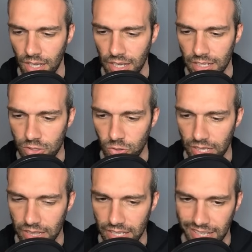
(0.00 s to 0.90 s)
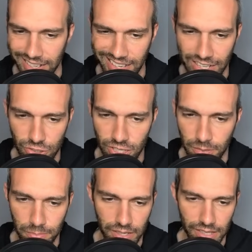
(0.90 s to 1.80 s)
It's Great League and Catch
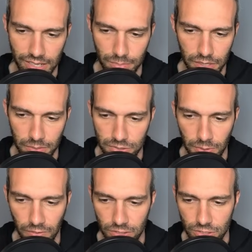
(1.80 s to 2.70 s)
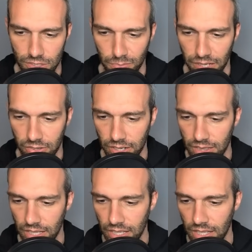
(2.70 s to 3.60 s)
Cup, but like pretty much everyone's just going to play
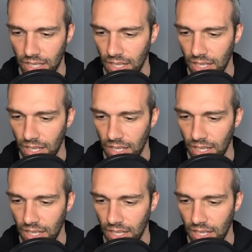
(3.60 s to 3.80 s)
Great League.